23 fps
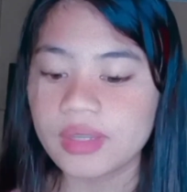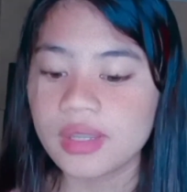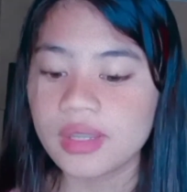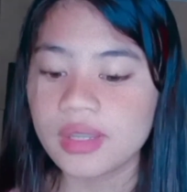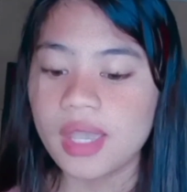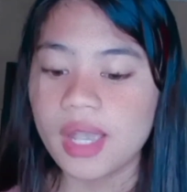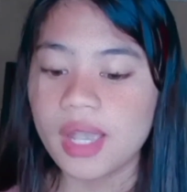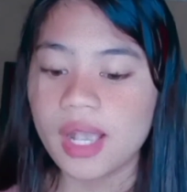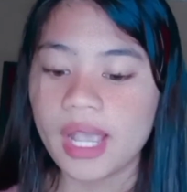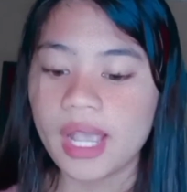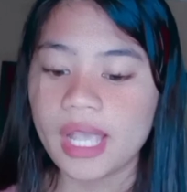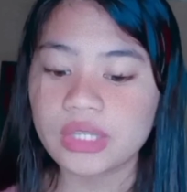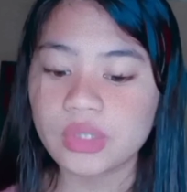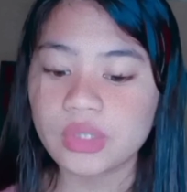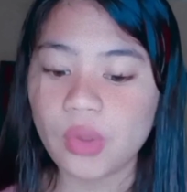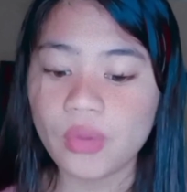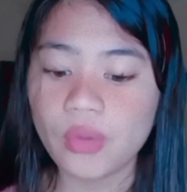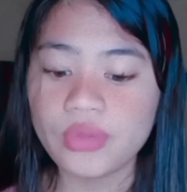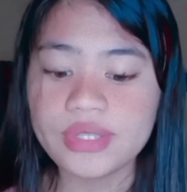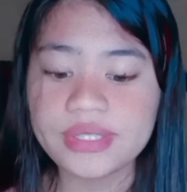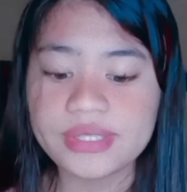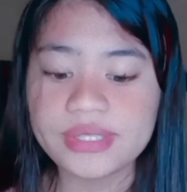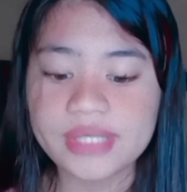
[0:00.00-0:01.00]
And all
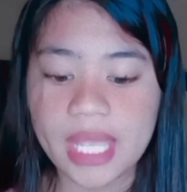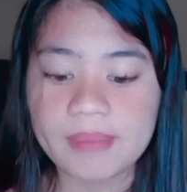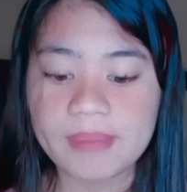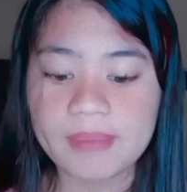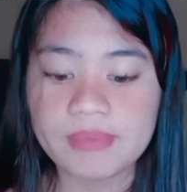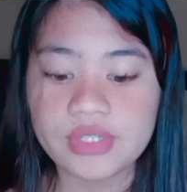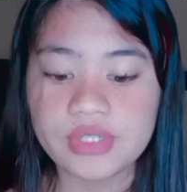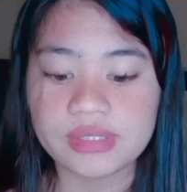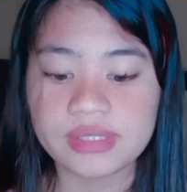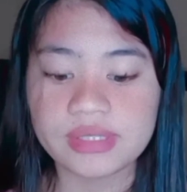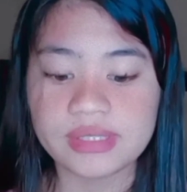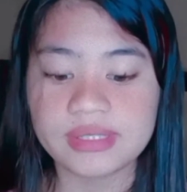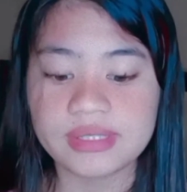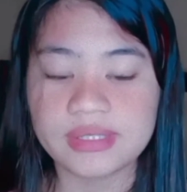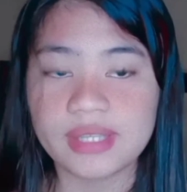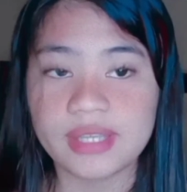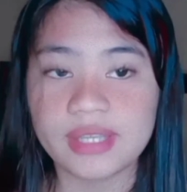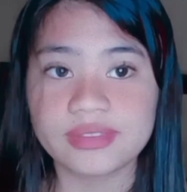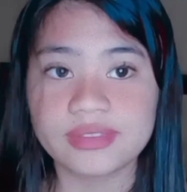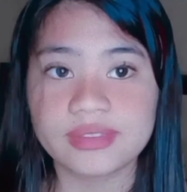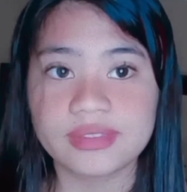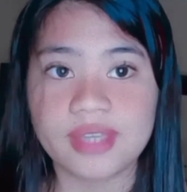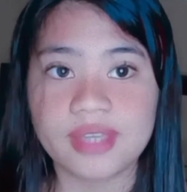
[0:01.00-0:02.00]
the time she did
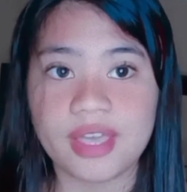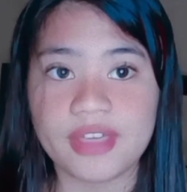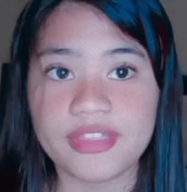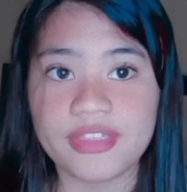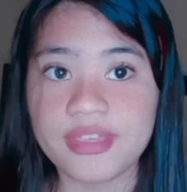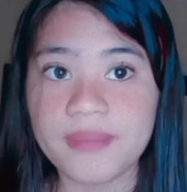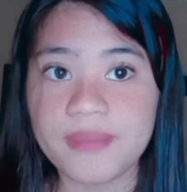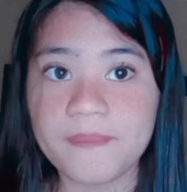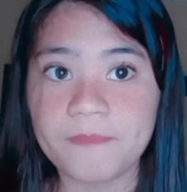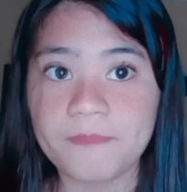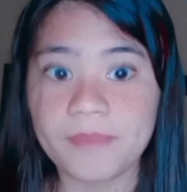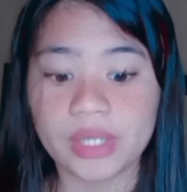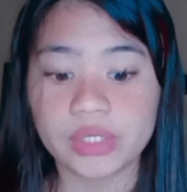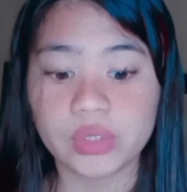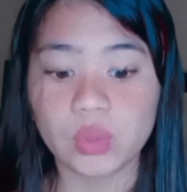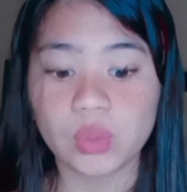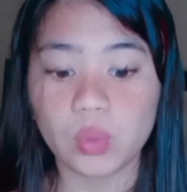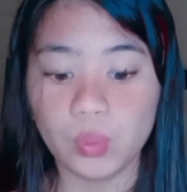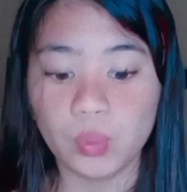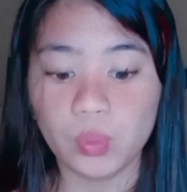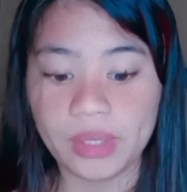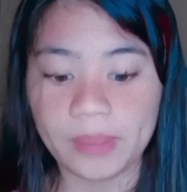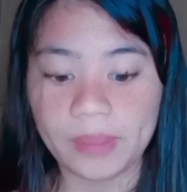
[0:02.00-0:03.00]
nothing but
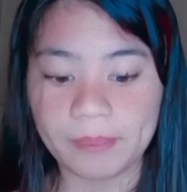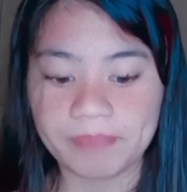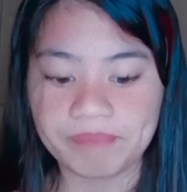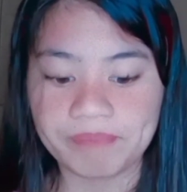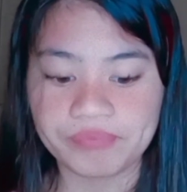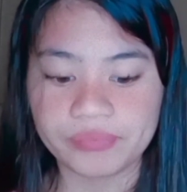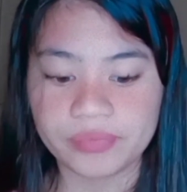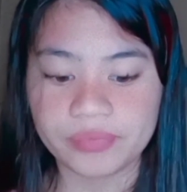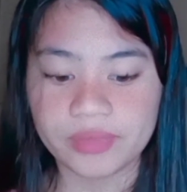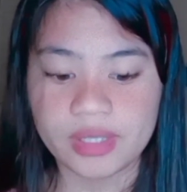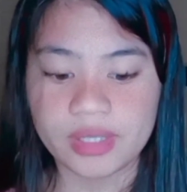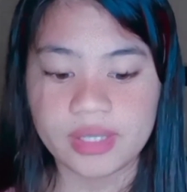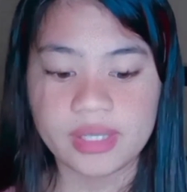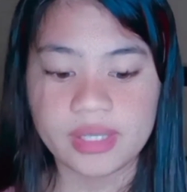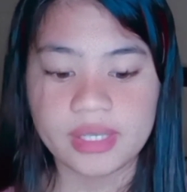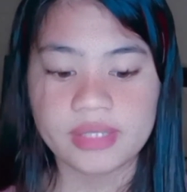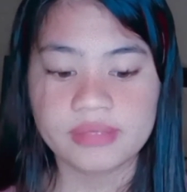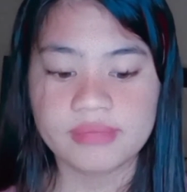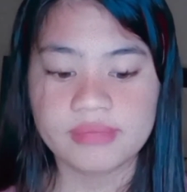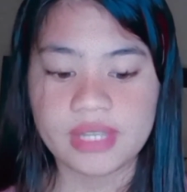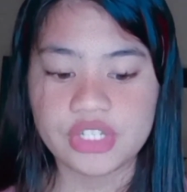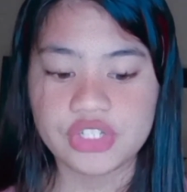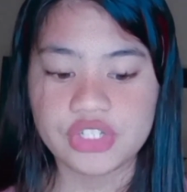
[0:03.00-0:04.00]
weep.
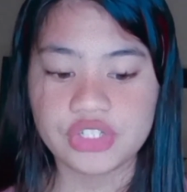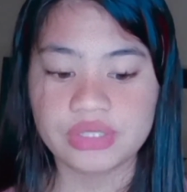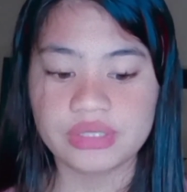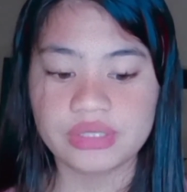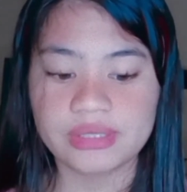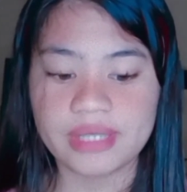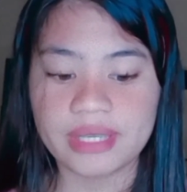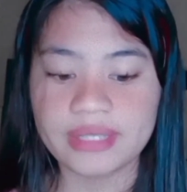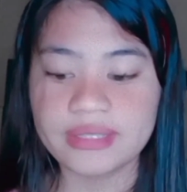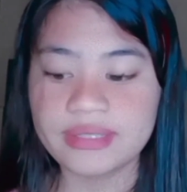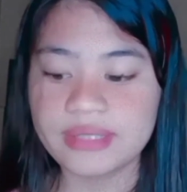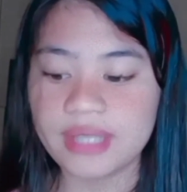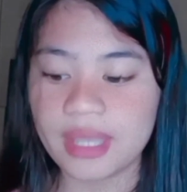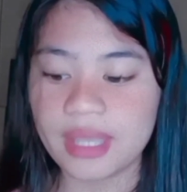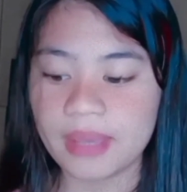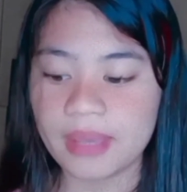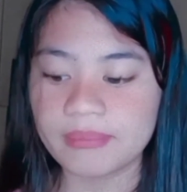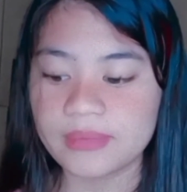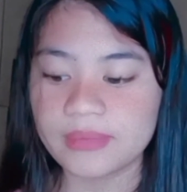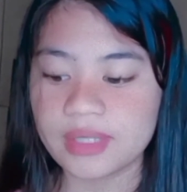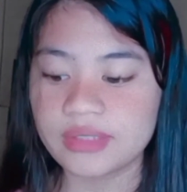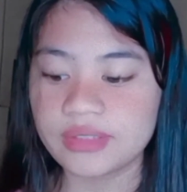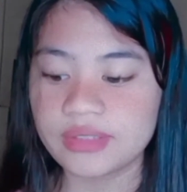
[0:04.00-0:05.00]
Then she laid them
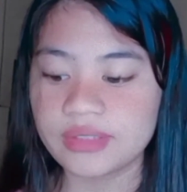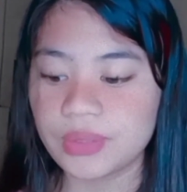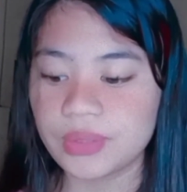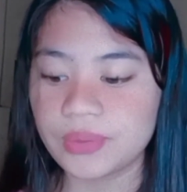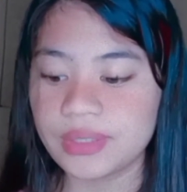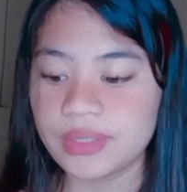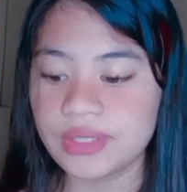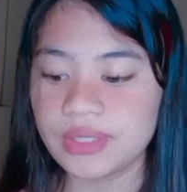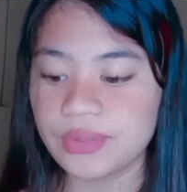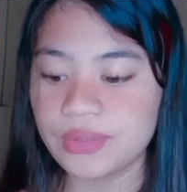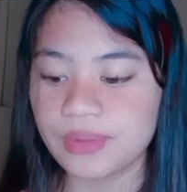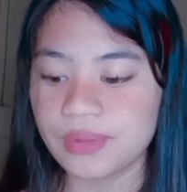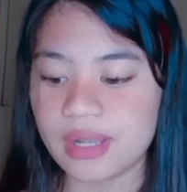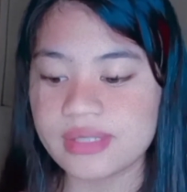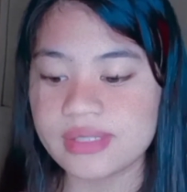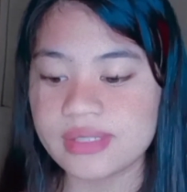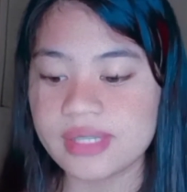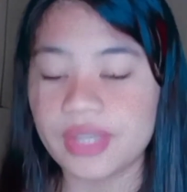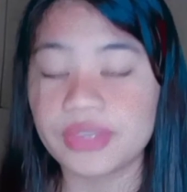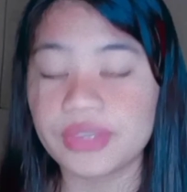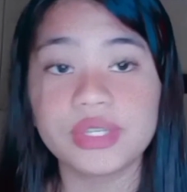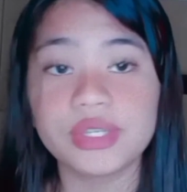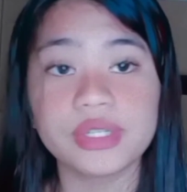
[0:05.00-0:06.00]
in the green grass
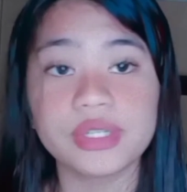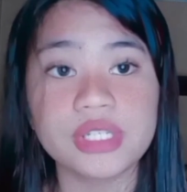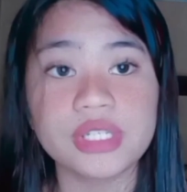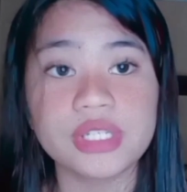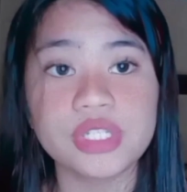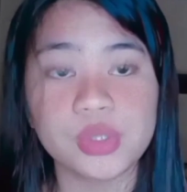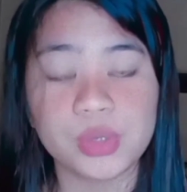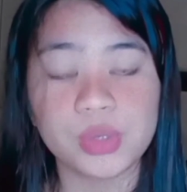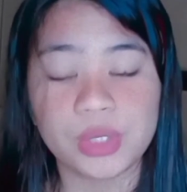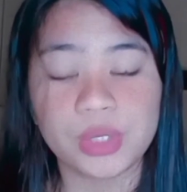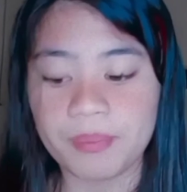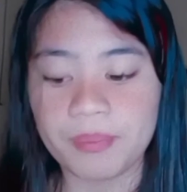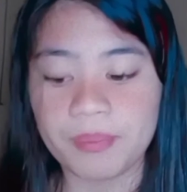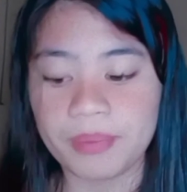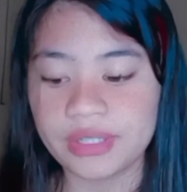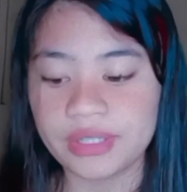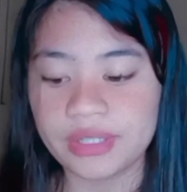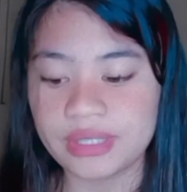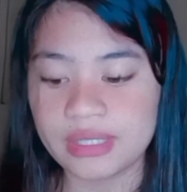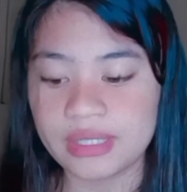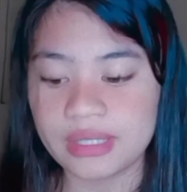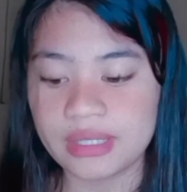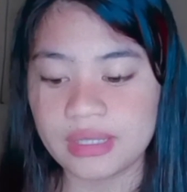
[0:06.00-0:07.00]
under the juniper
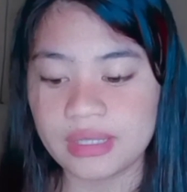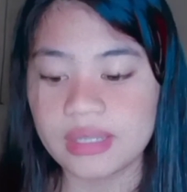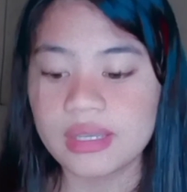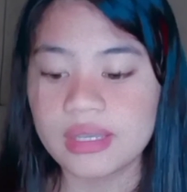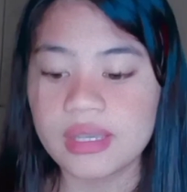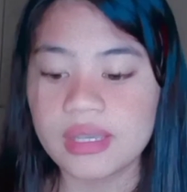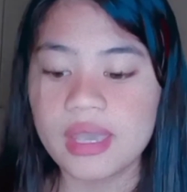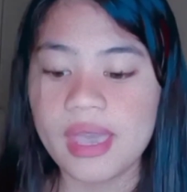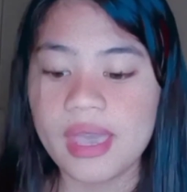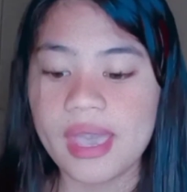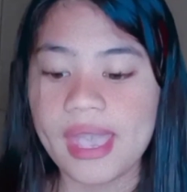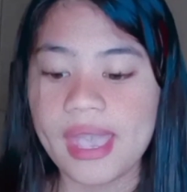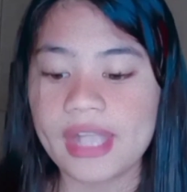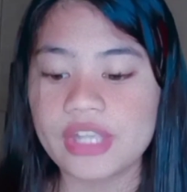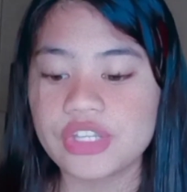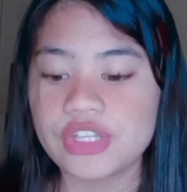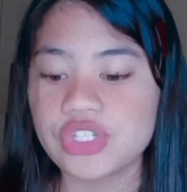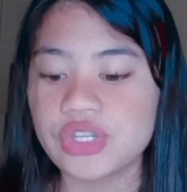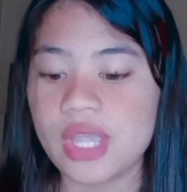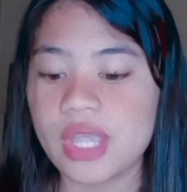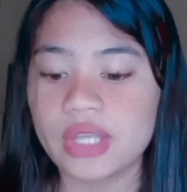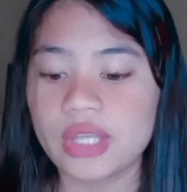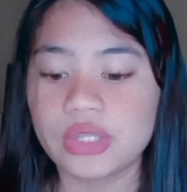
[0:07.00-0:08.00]
tree, and she
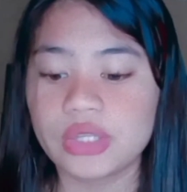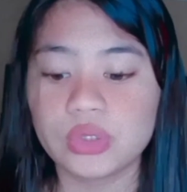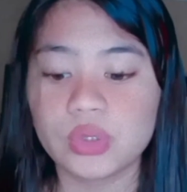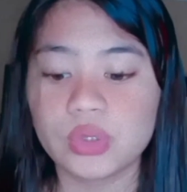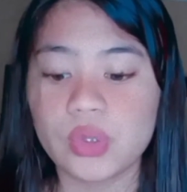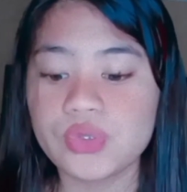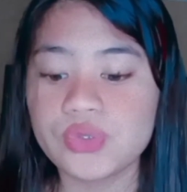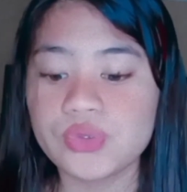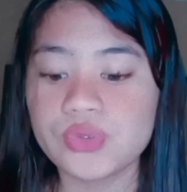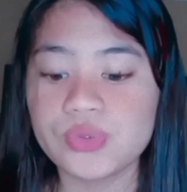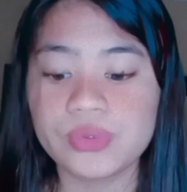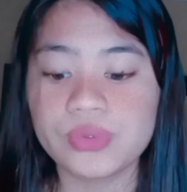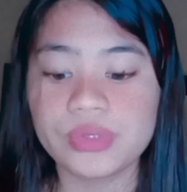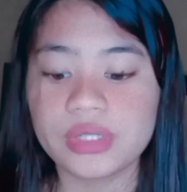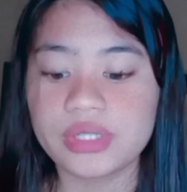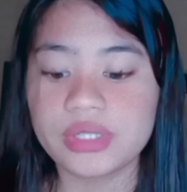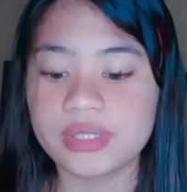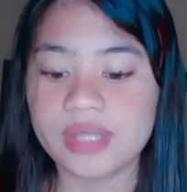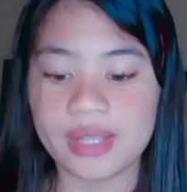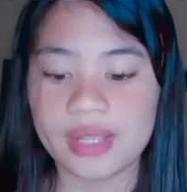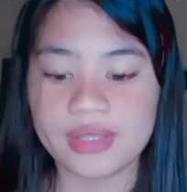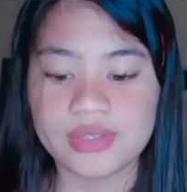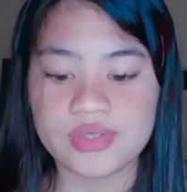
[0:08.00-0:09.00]
had no sooner
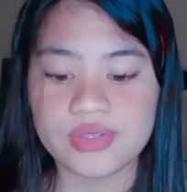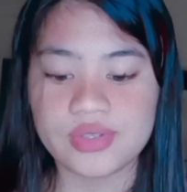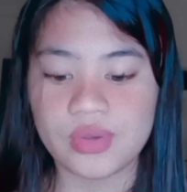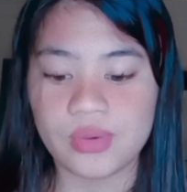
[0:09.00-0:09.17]
done so